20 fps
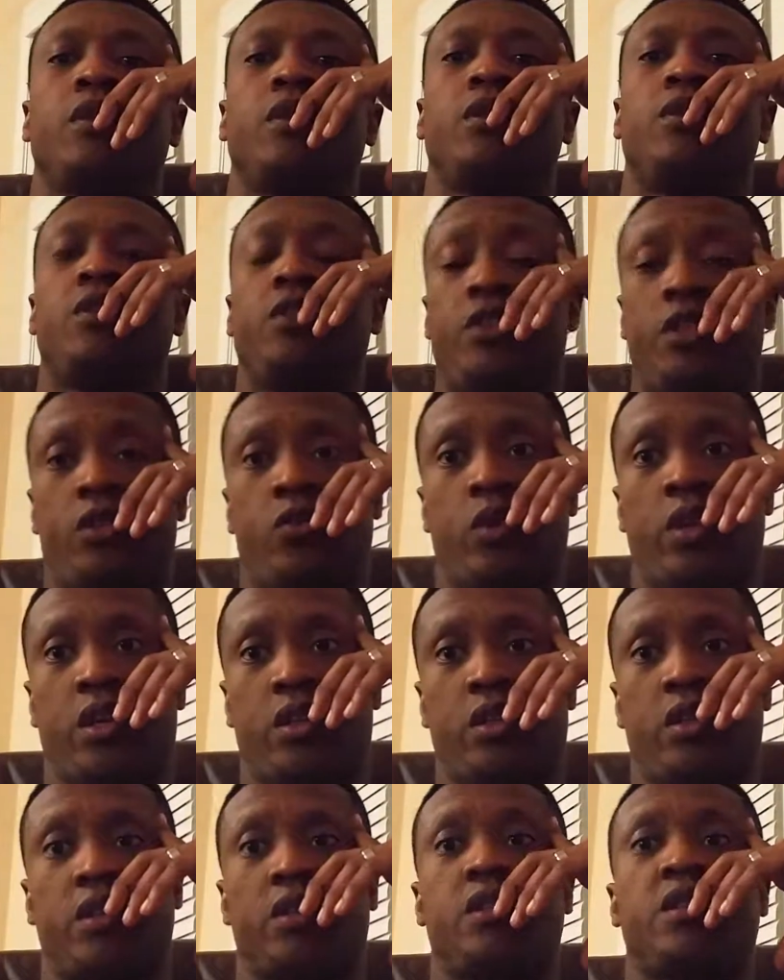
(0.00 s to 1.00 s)
This is what
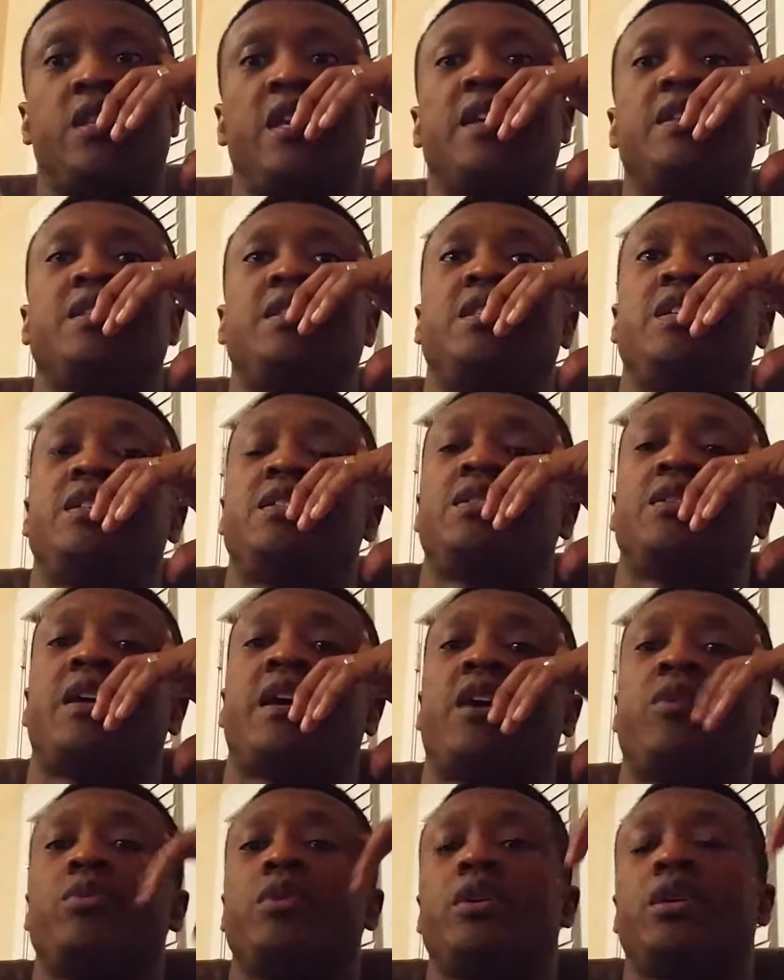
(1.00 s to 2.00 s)
success is
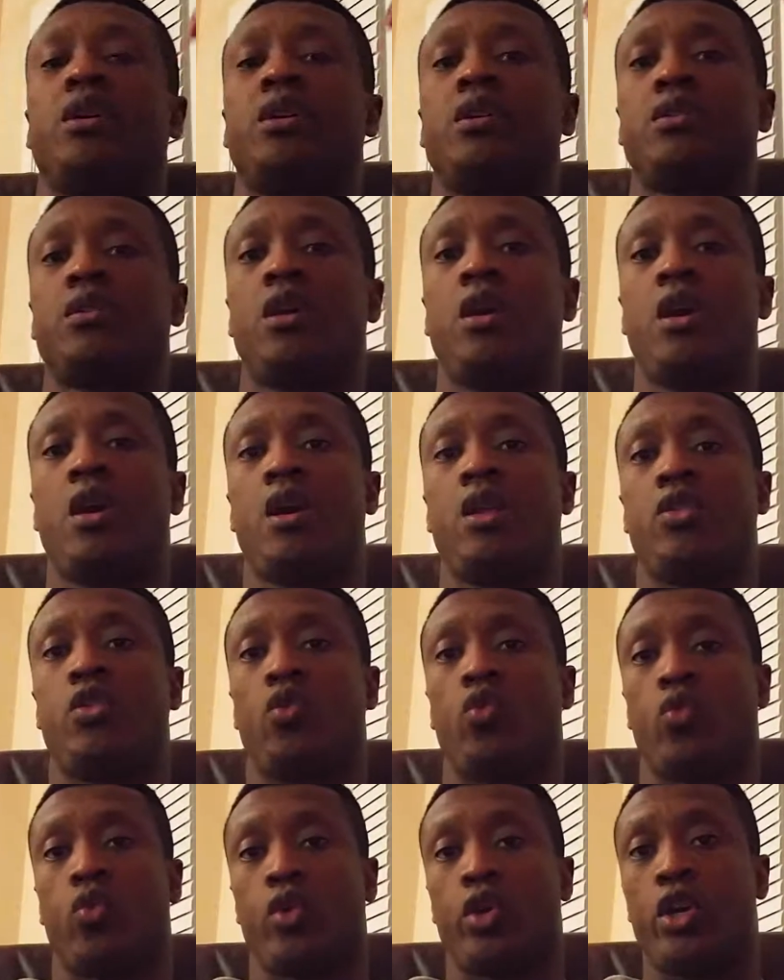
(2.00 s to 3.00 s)
now, because the
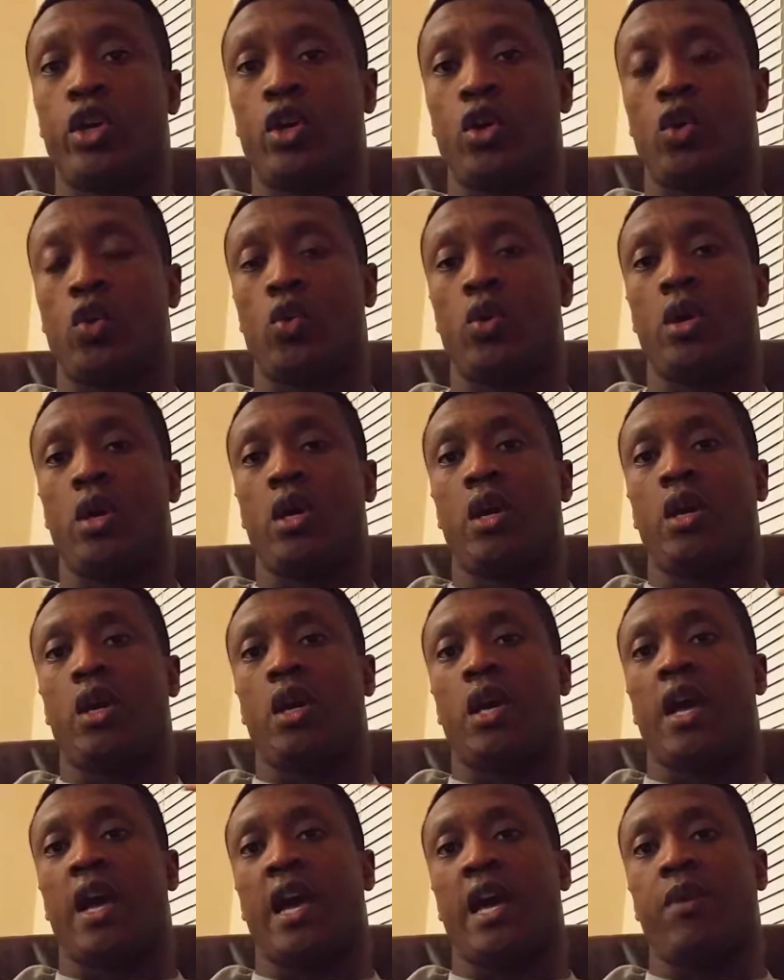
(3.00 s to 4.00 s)
real
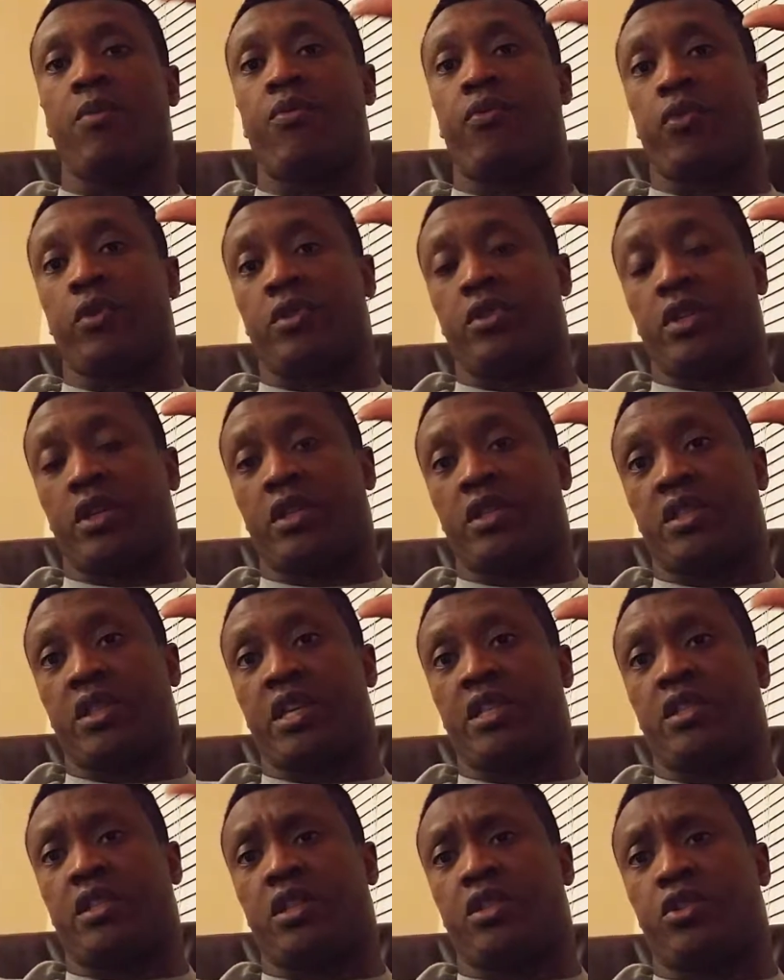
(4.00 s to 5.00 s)
aim for
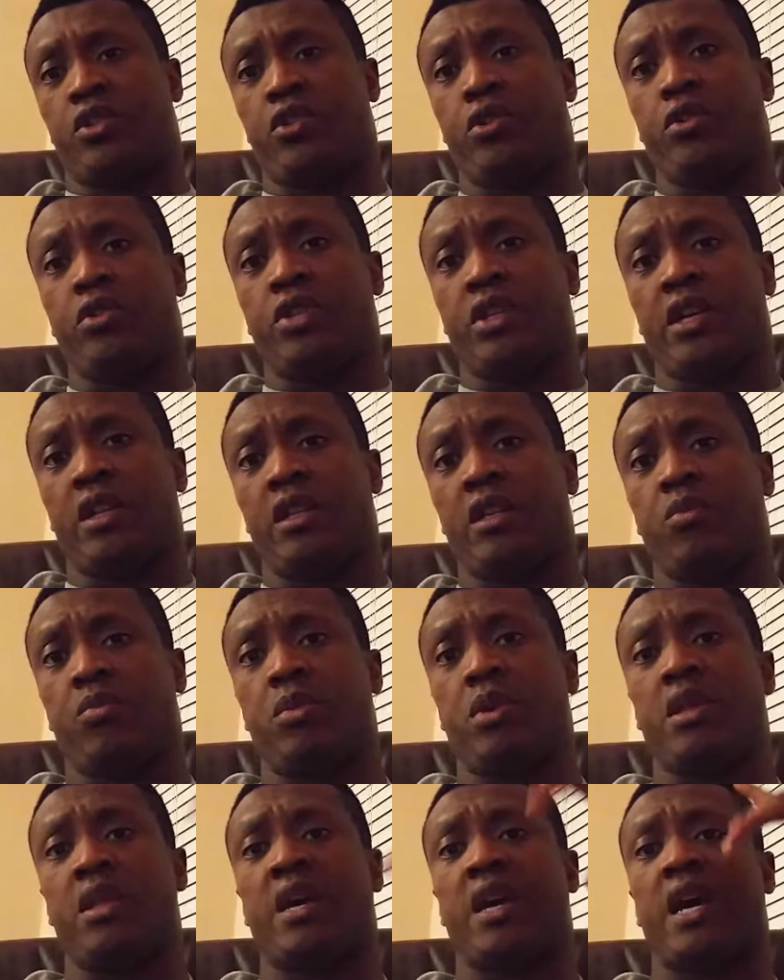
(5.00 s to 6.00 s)
success that you're telling
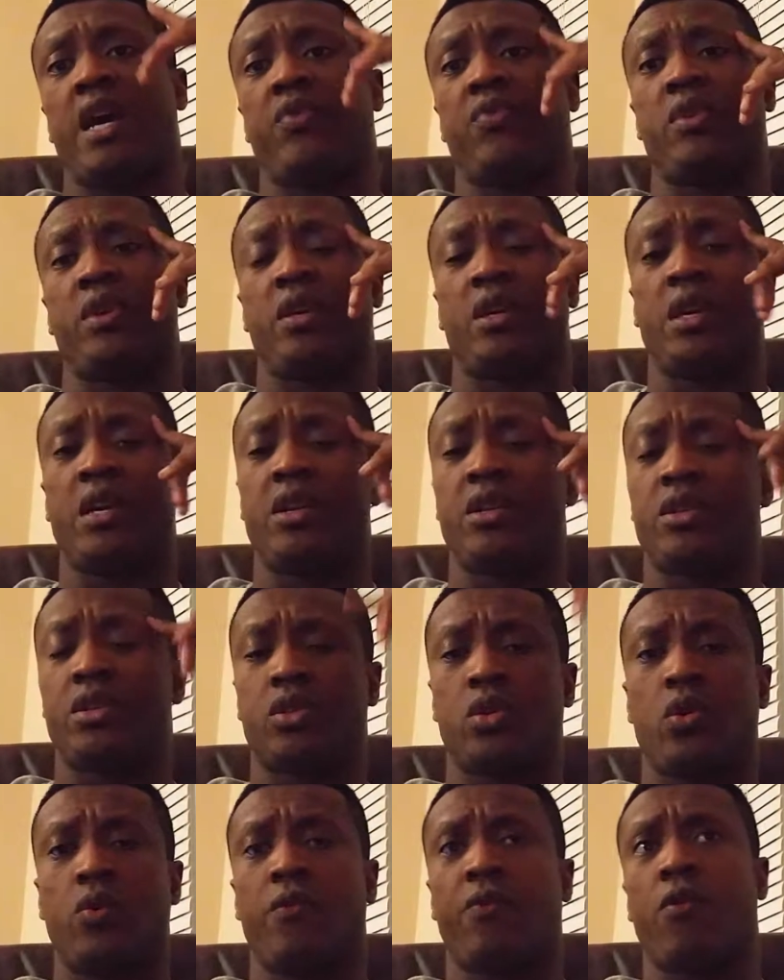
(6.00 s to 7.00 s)
me that I have to get is
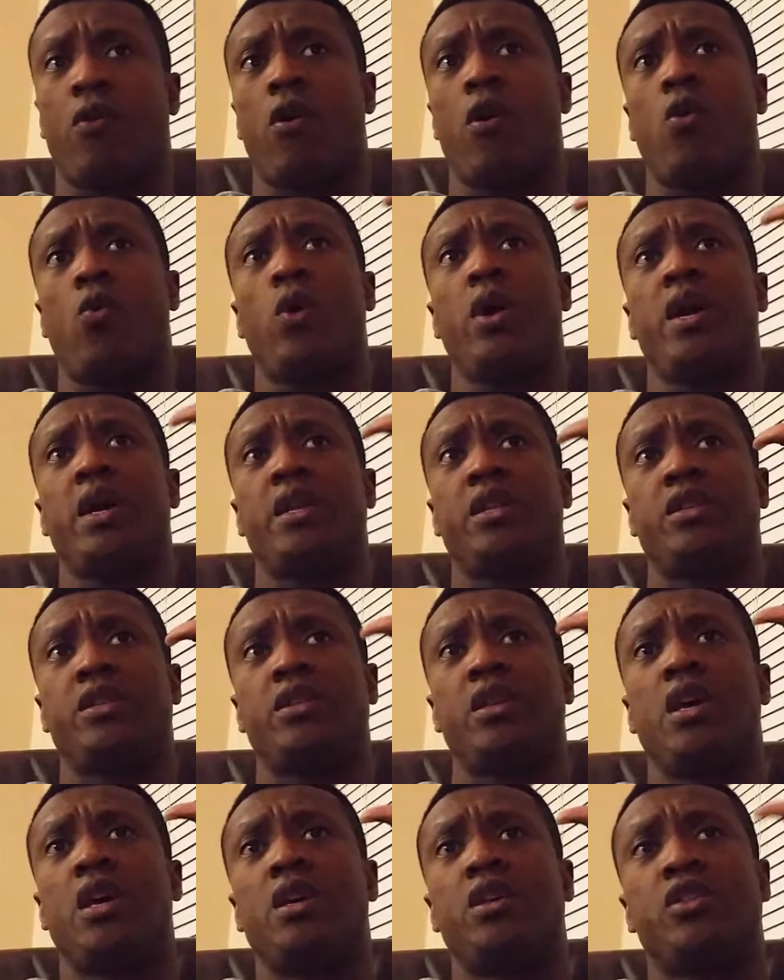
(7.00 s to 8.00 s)
so far away, and
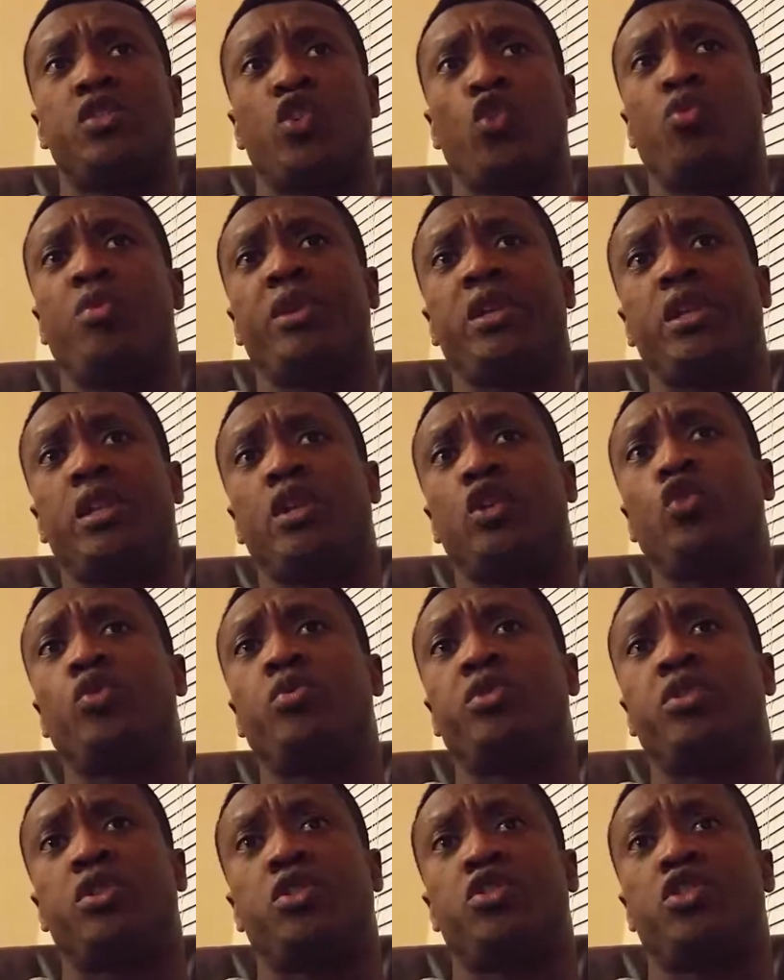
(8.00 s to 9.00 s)
there's so many
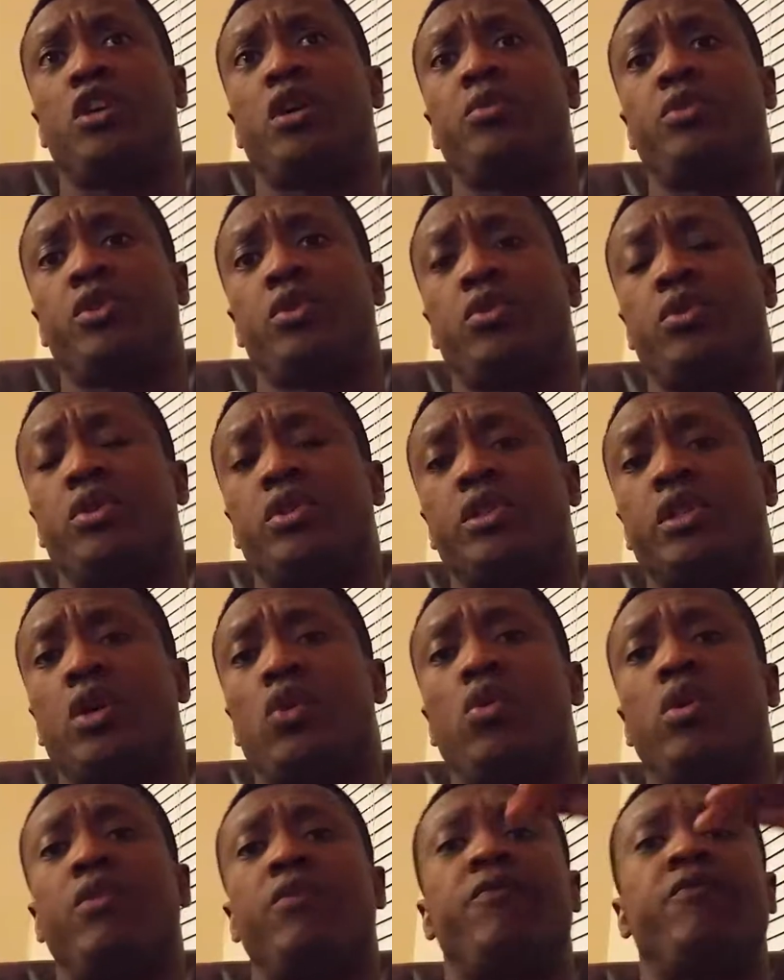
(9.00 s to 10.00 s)
hoops to jump to, and it's
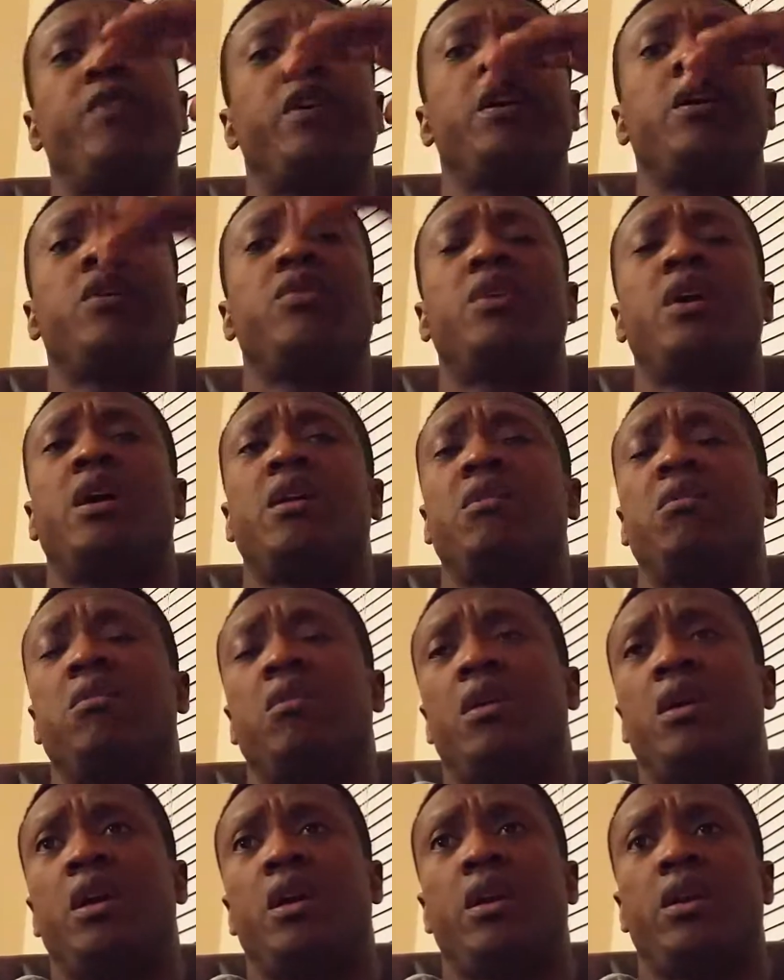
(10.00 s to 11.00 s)
so unfair that
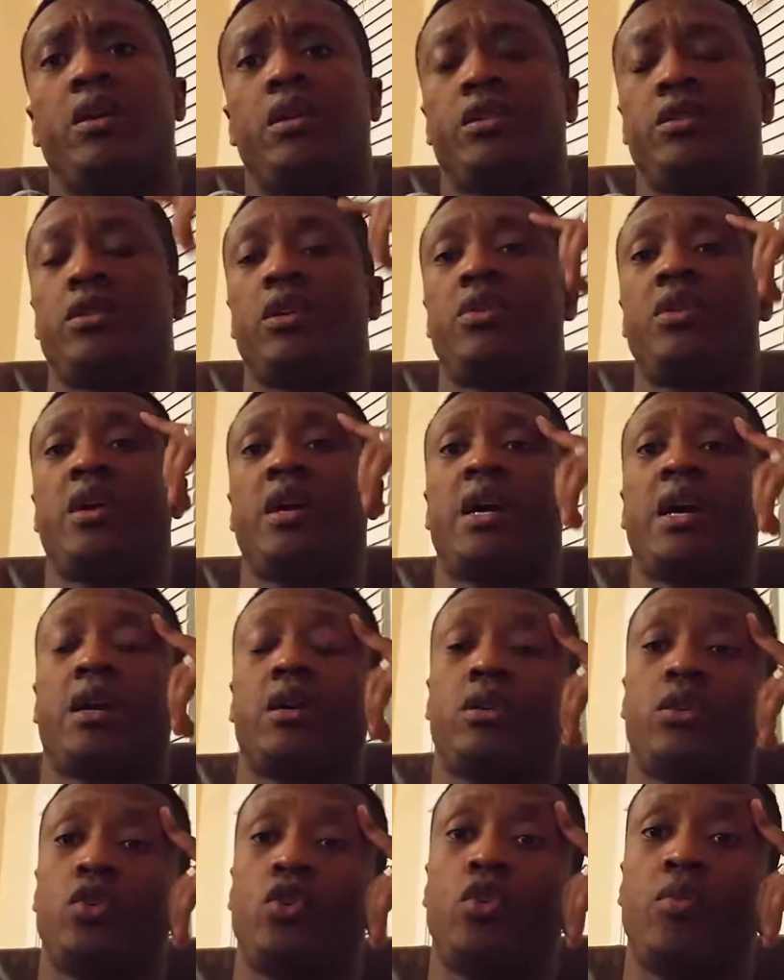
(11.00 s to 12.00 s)
there's nothing I can do